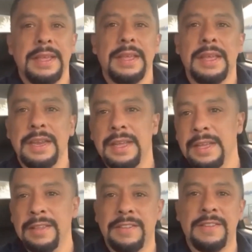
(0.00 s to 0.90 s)
it
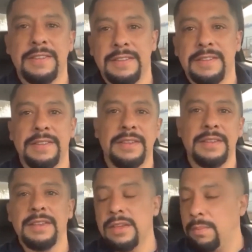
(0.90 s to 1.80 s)

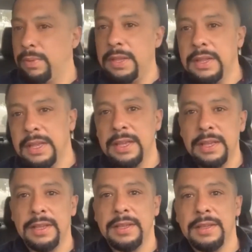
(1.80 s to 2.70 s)
is completely,